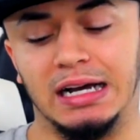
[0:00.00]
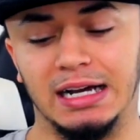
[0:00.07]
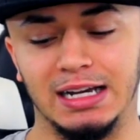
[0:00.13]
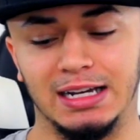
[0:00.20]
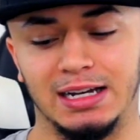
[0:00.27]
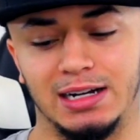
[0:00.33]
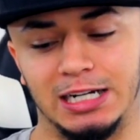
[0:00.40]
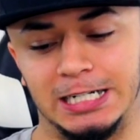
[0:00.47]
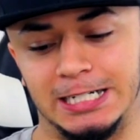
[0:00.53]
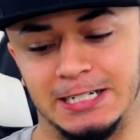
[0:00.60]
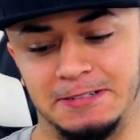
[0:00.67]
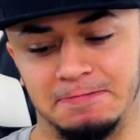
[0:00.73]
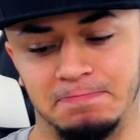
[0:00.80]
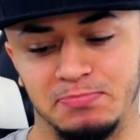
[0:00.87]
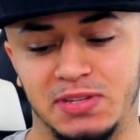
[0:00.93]

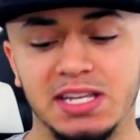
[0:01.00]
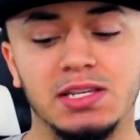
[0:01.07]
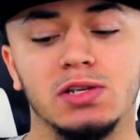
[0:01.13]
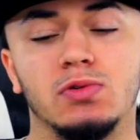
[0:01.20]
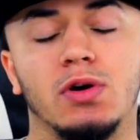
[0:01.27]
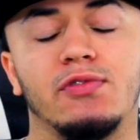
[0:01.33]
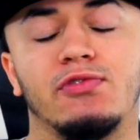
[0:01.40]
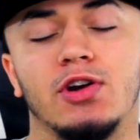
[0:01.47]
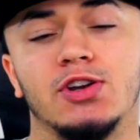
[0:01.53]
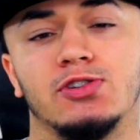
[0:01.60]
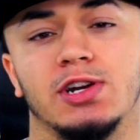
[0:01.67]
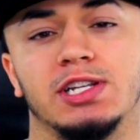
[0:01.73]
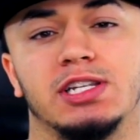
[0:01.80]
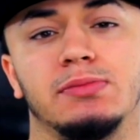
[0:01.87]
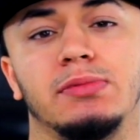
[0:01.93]
this is what
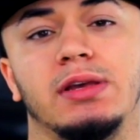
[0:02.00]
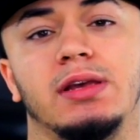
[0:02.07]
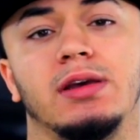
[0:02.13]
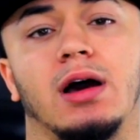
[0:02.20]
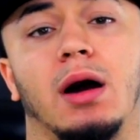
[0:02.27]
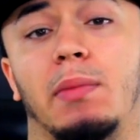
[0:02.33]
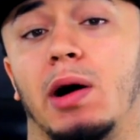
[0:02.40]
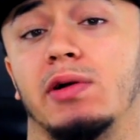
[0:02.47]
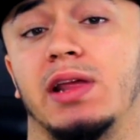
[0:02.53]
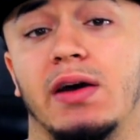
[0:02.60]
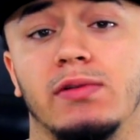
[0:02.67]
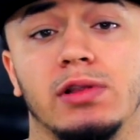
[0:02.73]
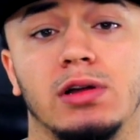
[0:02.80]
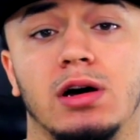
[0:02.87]
frustrates me about Kevin